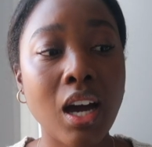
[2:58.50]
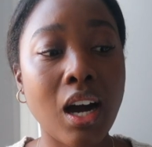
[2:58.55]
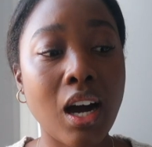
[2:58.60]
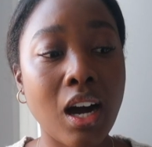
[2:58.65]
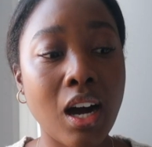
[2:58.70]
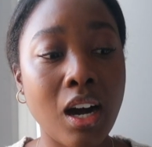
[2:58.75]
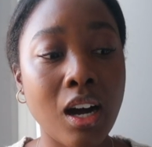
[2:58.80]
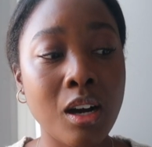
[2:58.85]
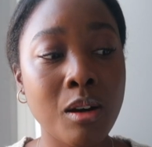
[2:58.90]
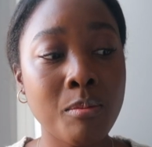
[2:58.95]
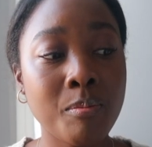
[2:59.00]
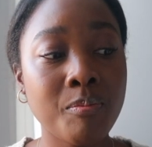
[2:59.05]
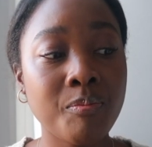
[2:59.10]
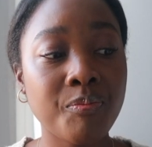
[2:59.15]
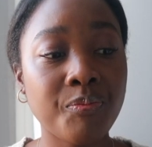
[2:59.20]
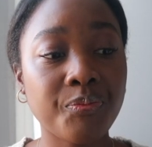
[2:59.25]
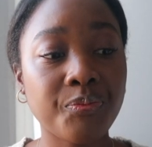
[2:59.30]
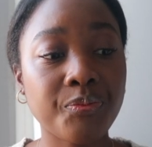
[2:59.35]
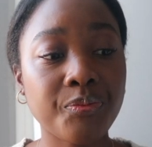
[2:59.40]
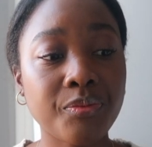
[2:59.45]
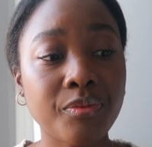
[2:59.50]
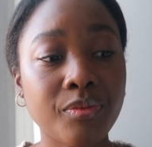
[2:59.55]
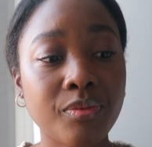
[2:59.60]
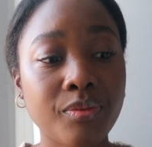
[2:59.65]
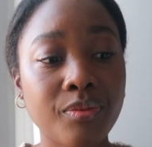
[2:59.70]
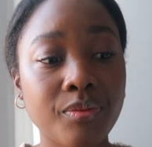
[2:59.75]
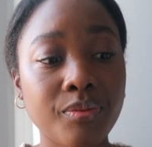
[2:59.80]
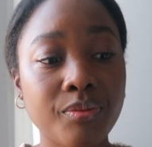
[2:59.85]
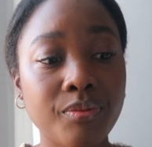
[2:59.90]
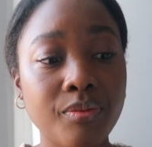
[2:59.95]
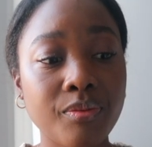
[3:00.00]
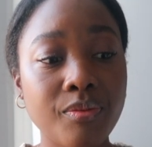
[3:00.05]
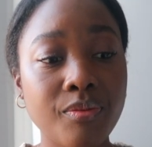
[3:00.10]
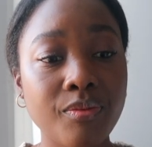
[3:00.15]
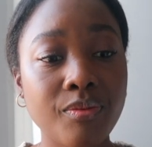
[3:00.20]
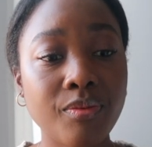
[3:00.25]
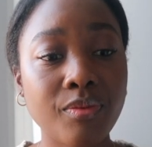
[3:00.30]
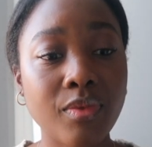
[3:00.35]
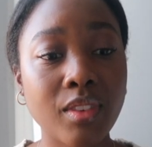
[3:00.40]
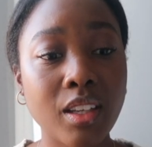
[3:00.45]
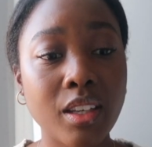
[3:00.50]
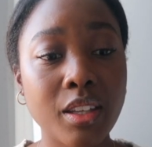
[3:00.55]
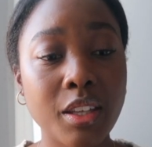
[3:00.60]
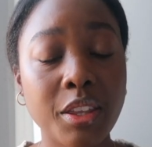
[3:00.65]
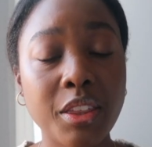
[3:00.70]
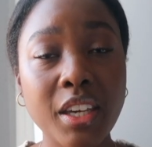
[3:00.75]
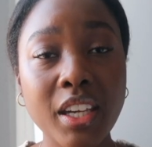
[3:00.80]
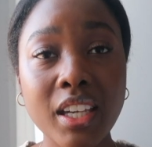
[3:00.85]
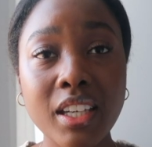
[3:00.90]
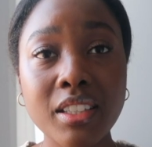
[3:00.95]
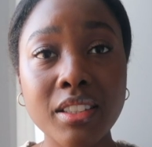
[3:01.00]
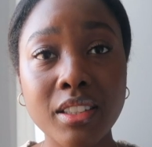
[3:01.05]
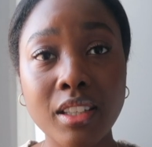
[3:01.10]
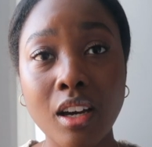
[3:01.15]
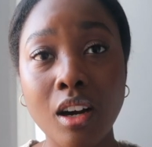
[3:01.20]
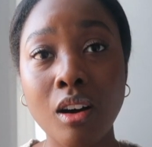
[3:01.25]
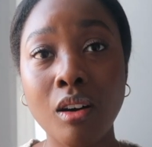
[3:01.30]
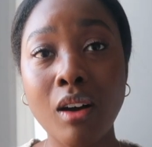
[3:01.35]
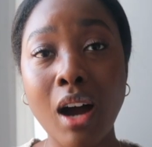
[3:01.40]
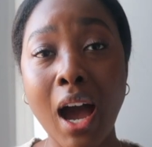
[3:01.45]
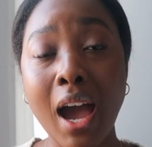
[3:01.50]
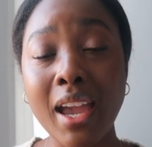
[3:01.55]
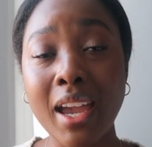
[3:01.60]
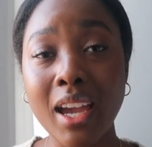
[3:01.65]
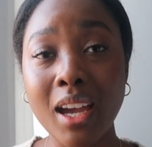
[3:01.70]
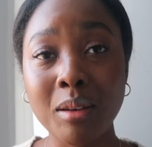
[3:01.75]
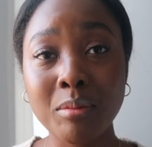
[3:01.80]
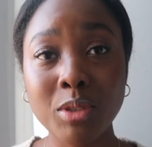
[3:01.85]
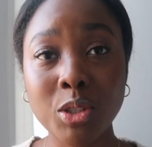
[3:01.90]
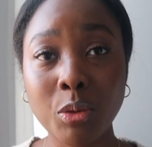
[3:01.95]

Um, the thing is, though, I am